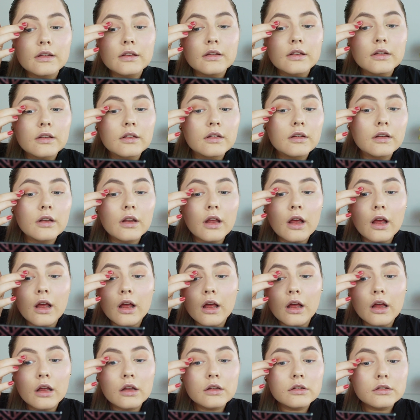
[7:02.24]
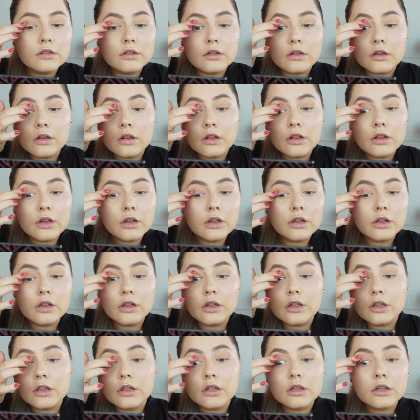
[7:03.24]
This does not
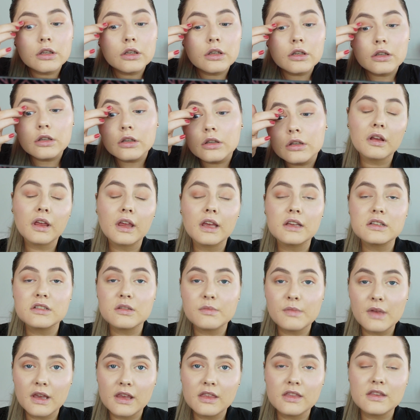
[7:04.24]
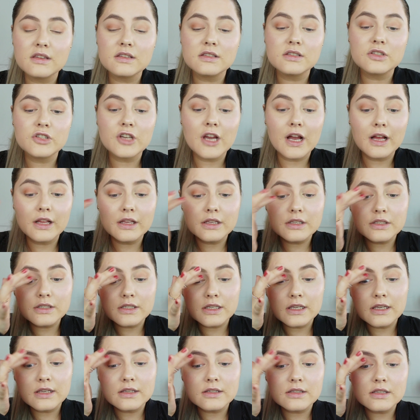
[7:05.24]
look good. Okay, to make this challenge
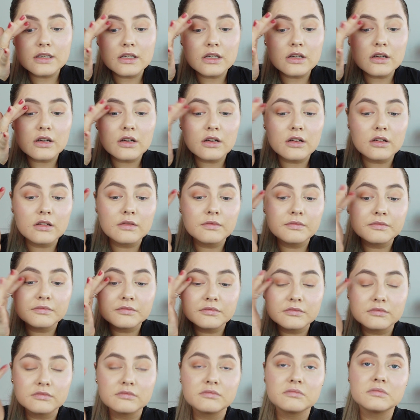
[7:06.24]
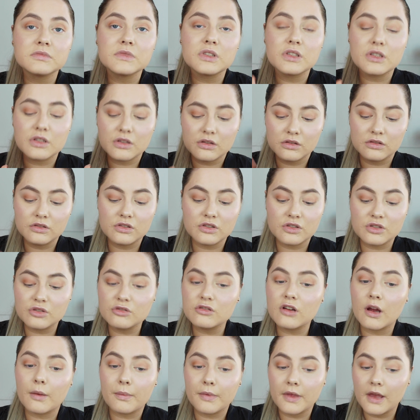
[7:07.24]
easier, just
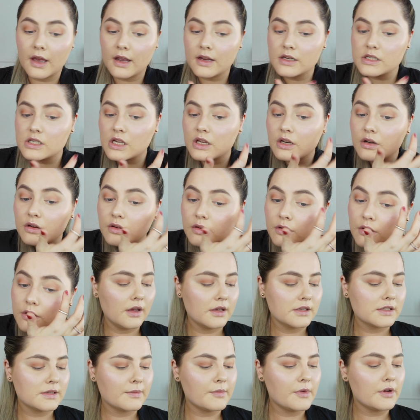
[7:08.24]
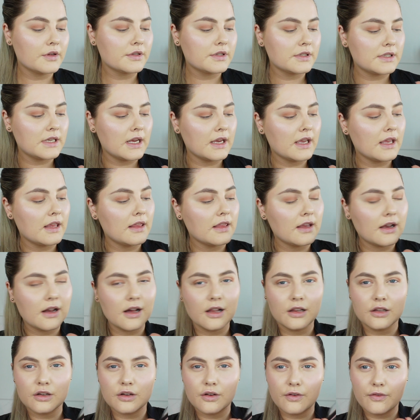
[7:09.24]
drop the eyeshadow. So I'm also taking the
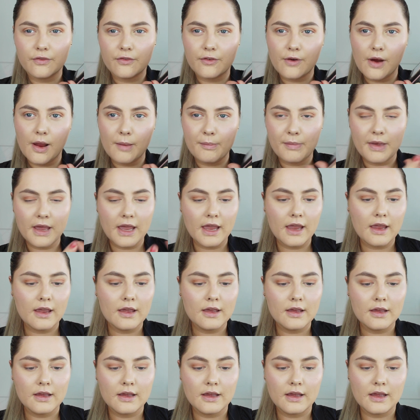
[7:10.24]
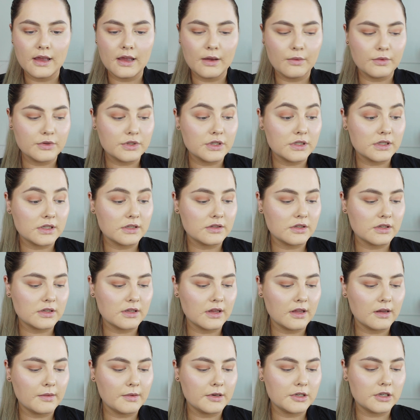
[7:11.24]
color Frappe, and which is just
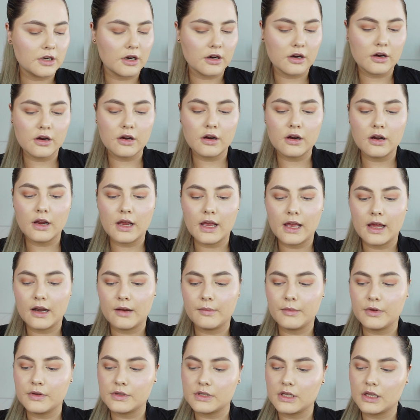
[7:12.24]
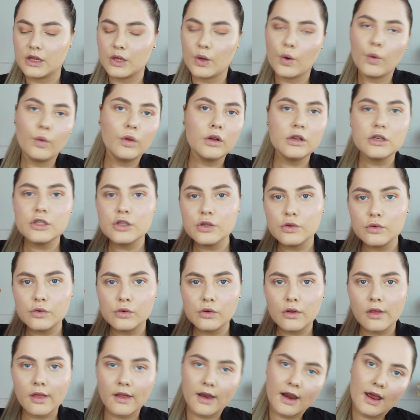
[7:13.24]
a little bit darker, and I'm using the only
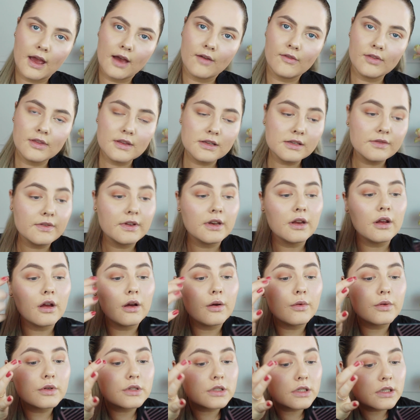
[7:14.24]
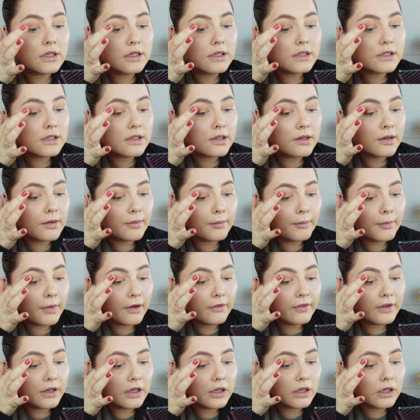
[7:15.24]
tool that I have in this video, which is
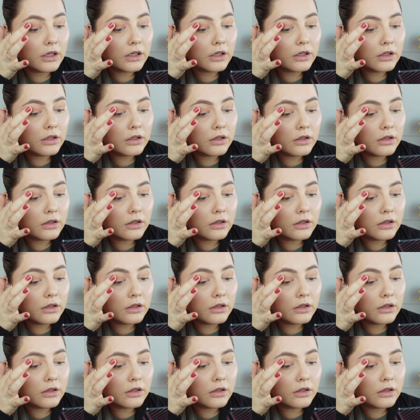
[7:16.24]
my finger.